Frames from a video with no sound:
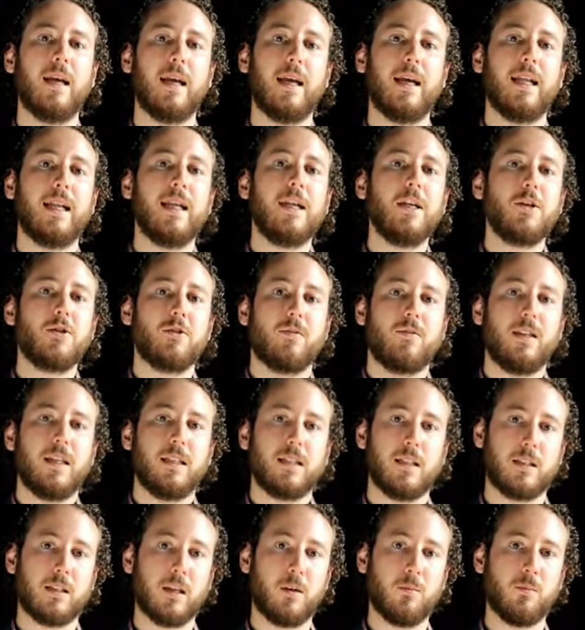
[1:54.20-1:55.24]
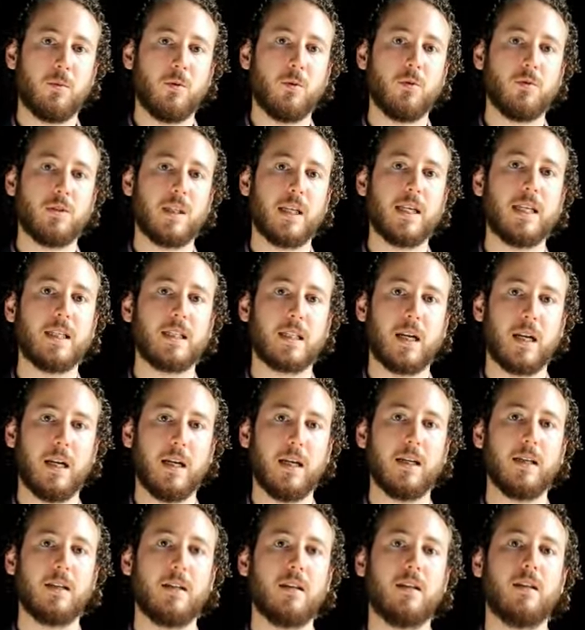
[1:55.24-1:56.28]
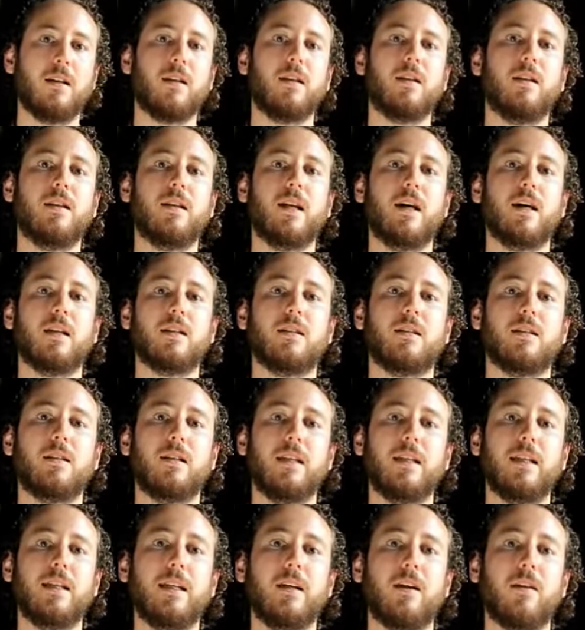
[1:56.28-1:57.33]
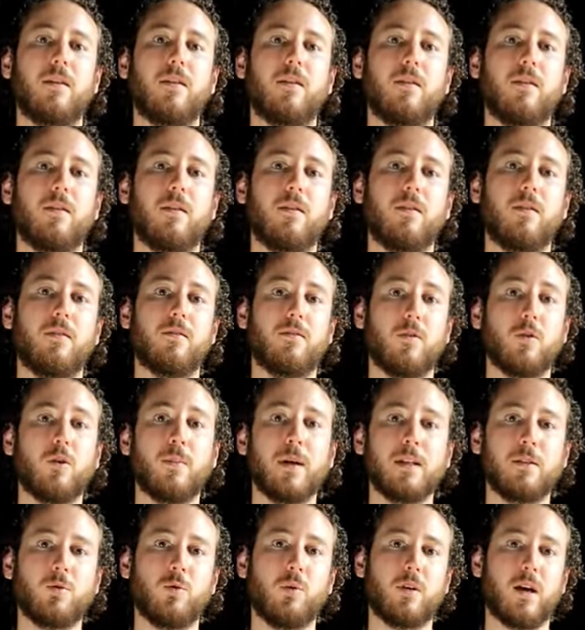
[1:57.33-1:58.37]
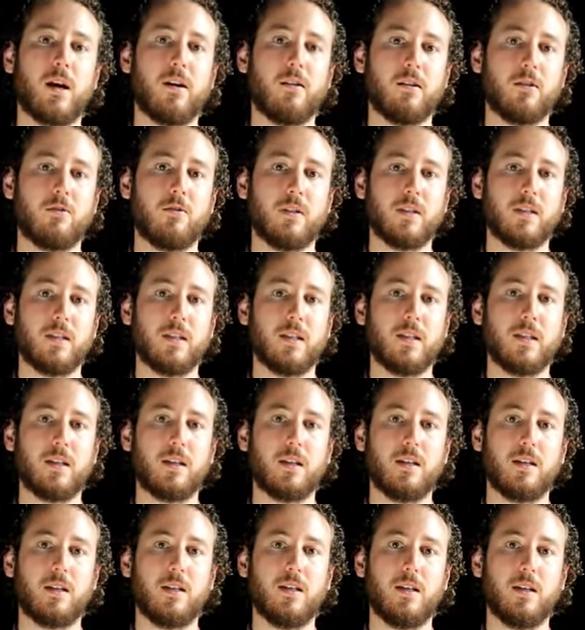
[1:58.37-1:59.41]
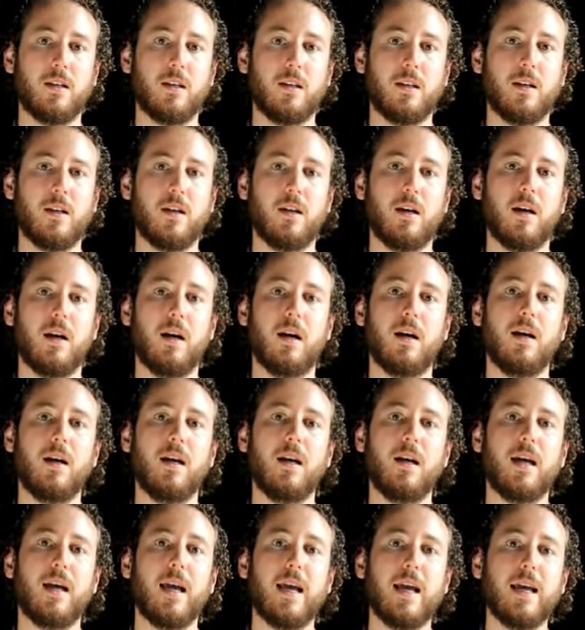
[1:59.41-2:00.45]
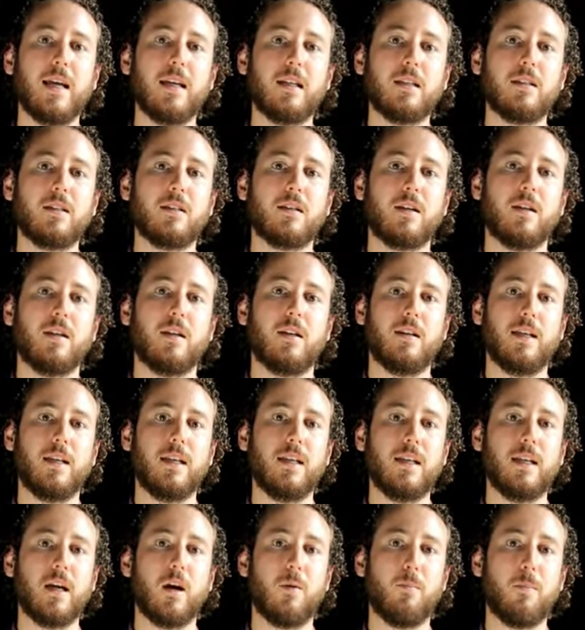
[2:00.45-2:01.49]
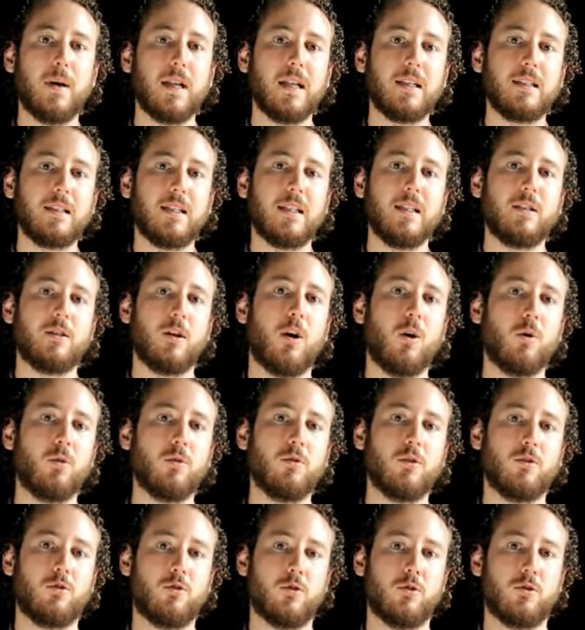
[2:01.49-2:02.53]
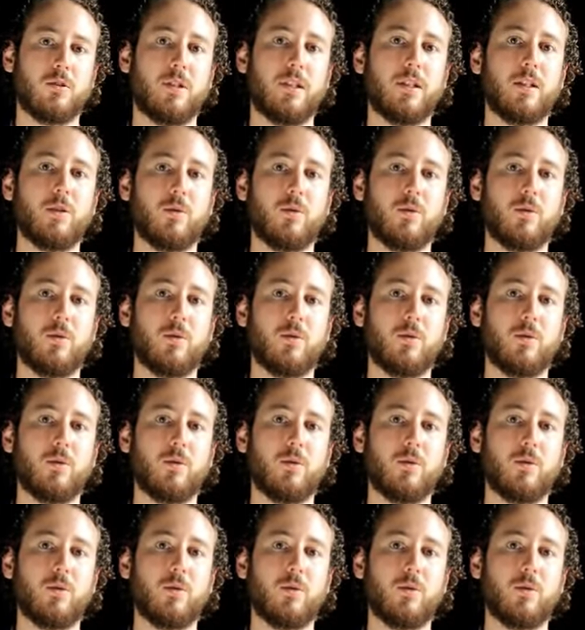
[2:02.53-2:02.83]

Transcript: In each of these examples, it is clear that the fundamental characteristic is the ability to hold the trustee